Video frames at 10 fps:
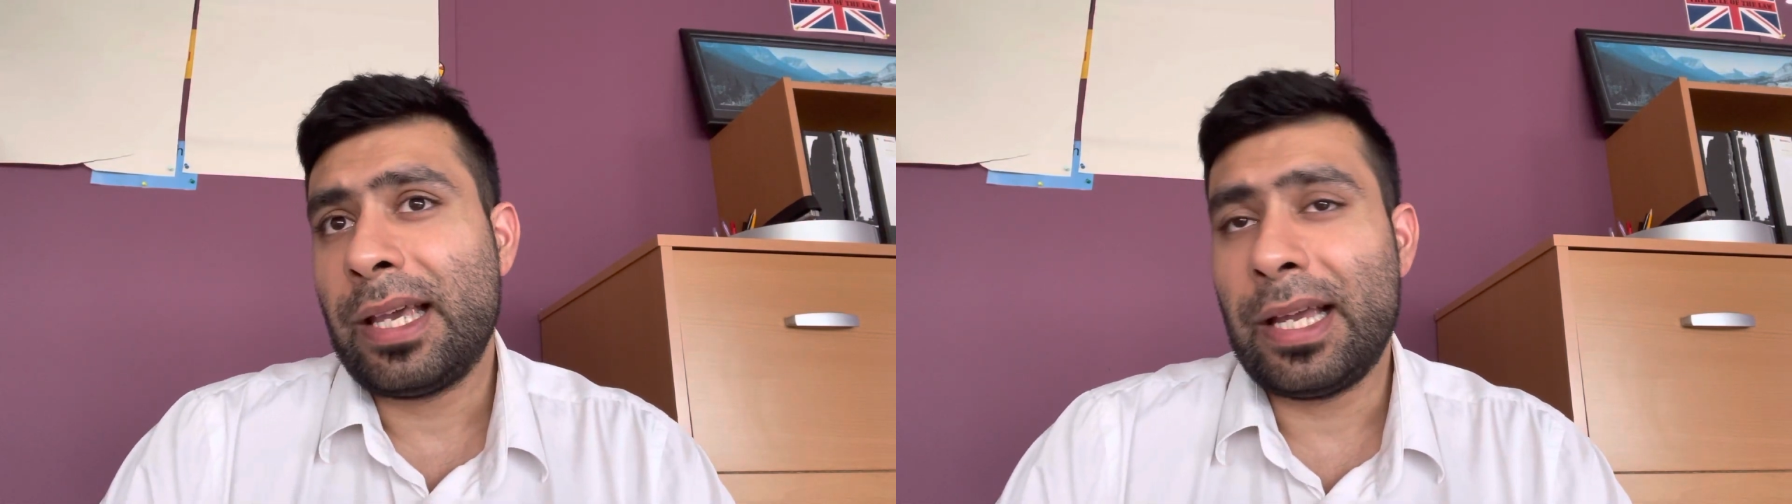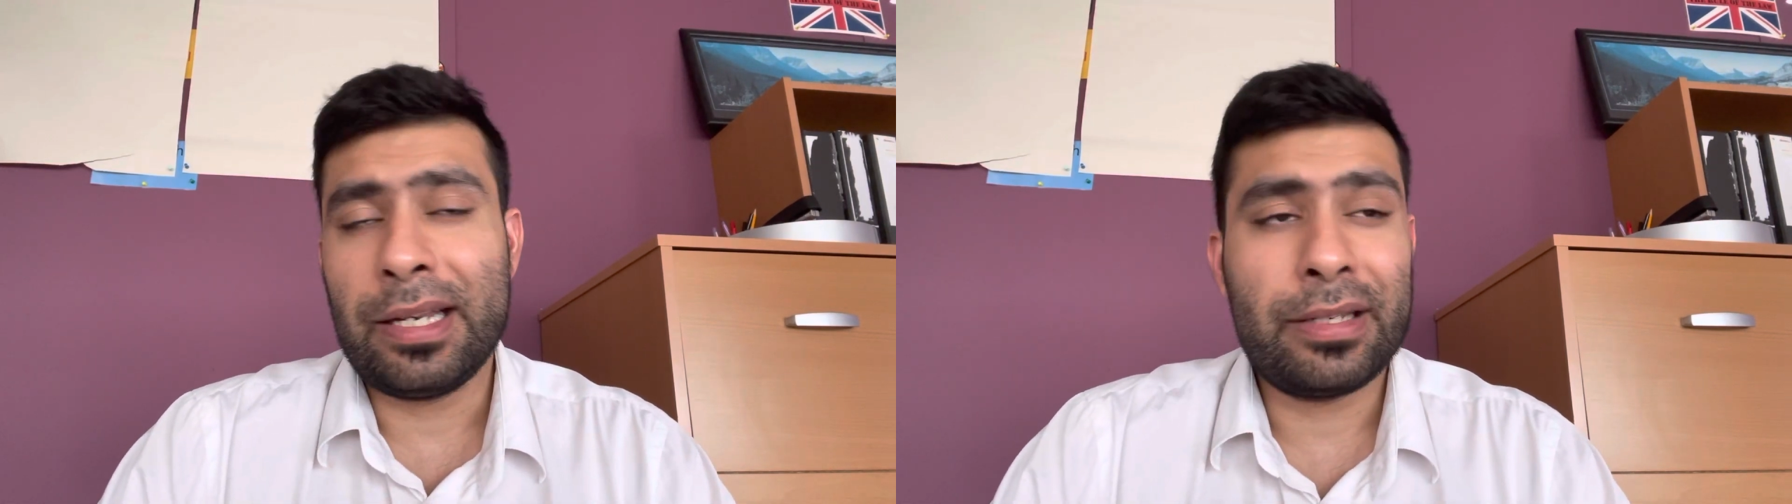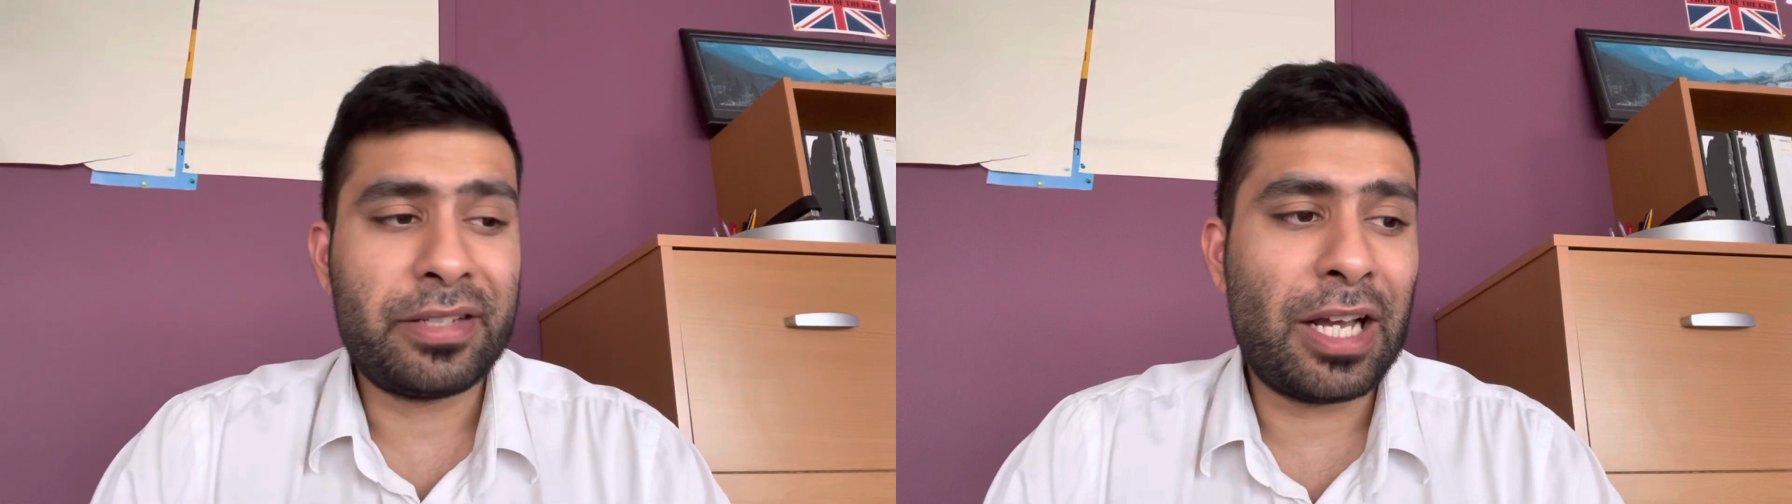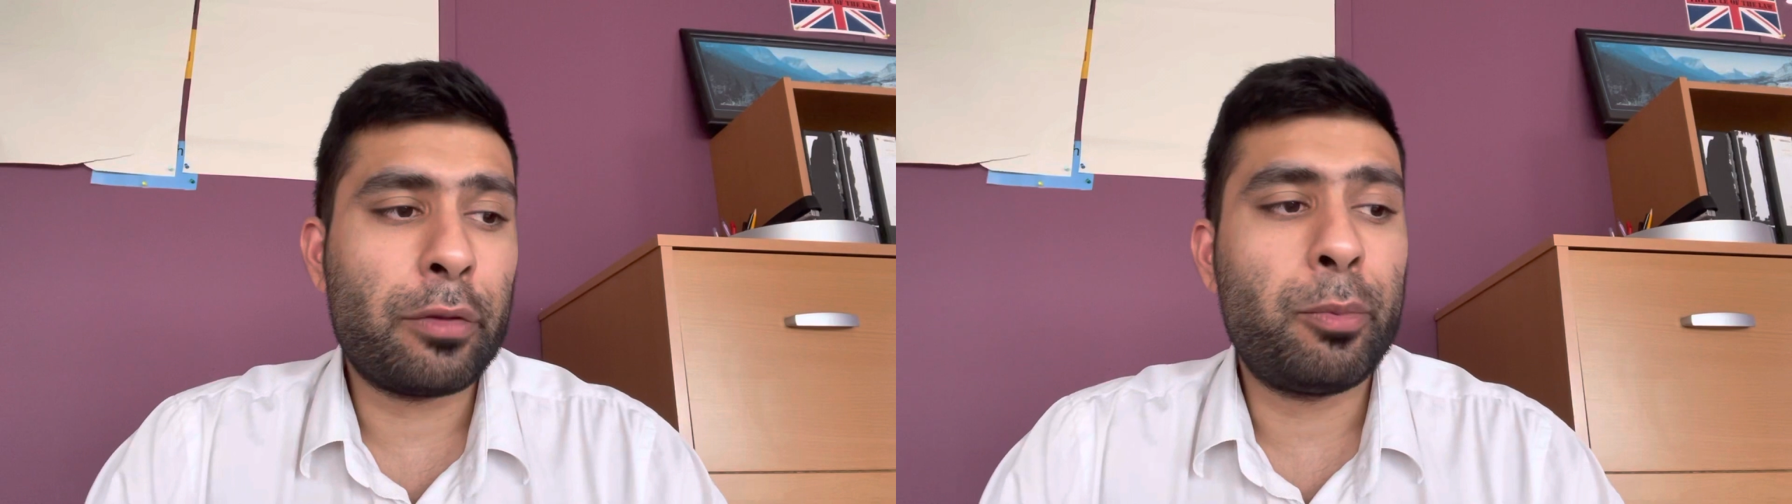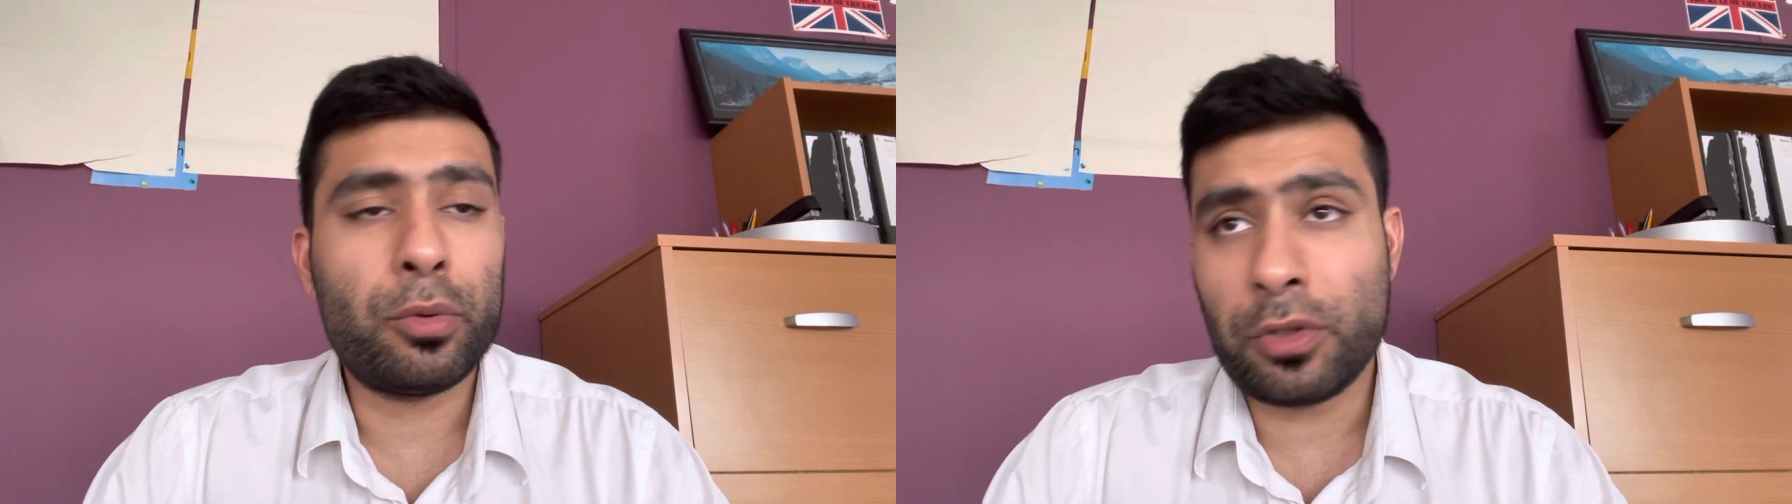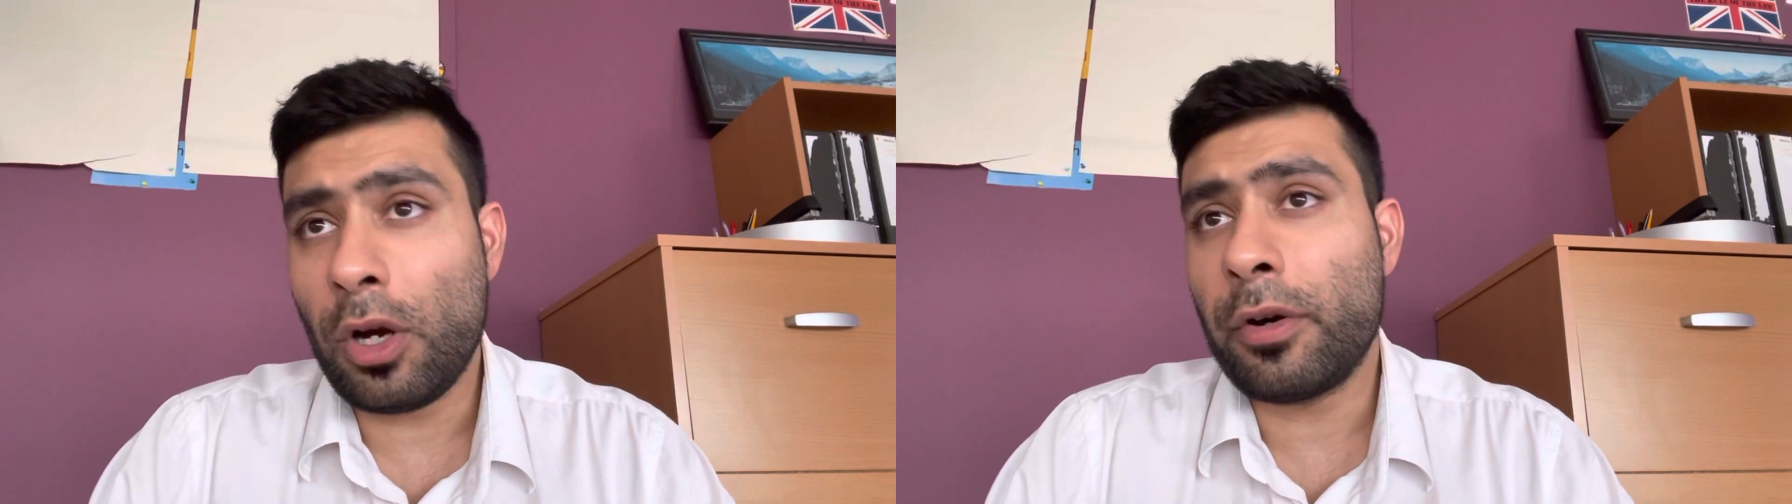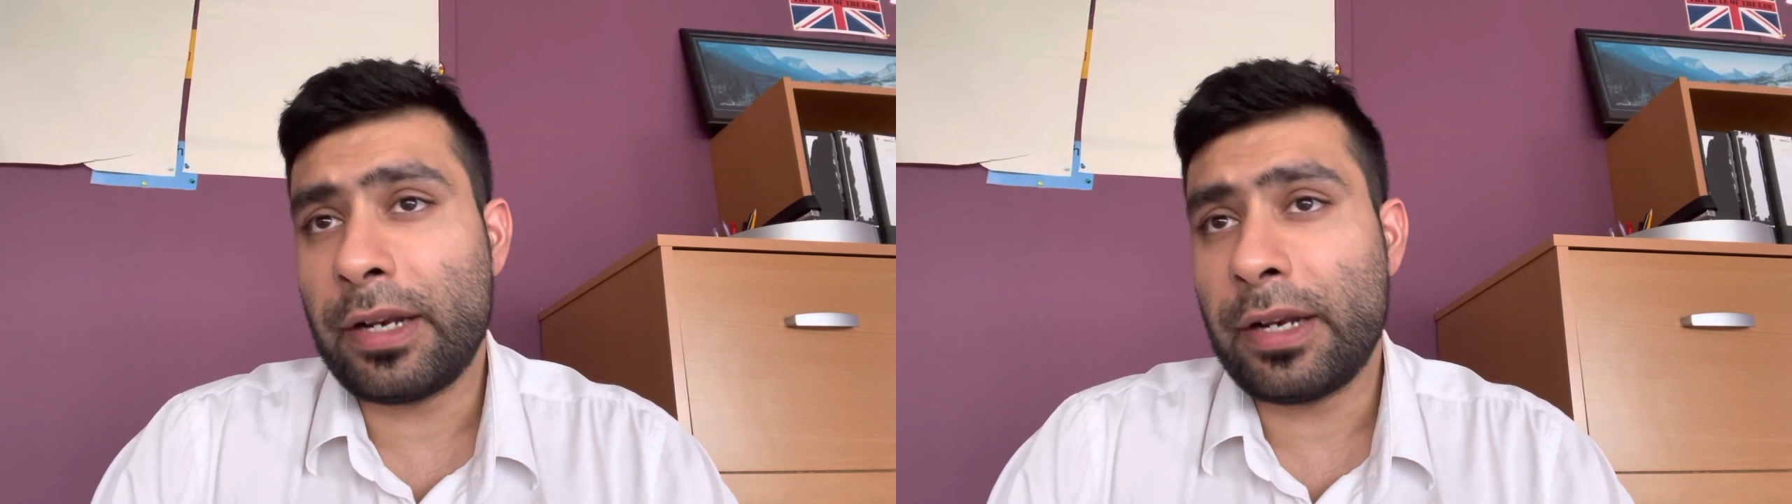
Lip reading: and southpaws are a